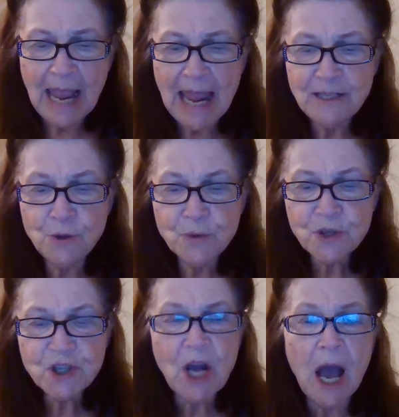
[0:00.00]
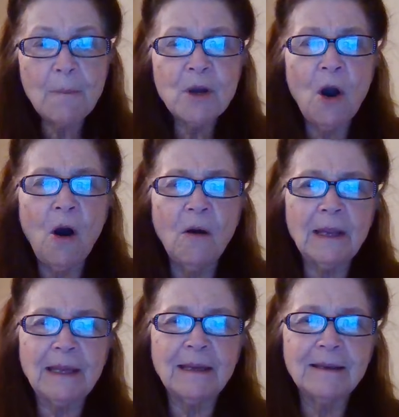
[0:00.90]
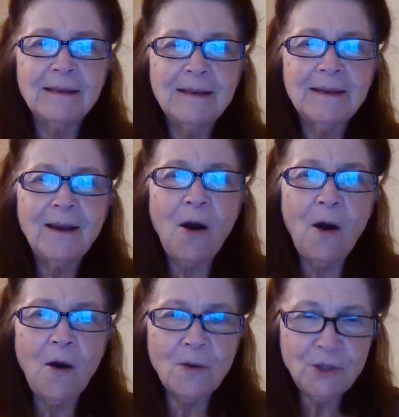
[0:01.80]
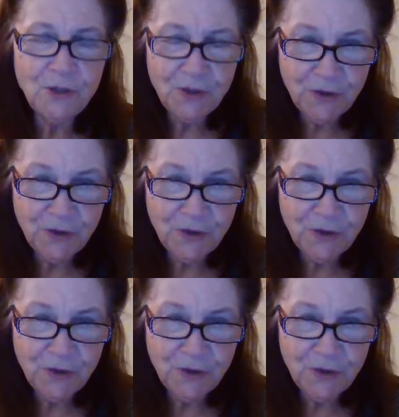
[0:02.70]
and you stop calling on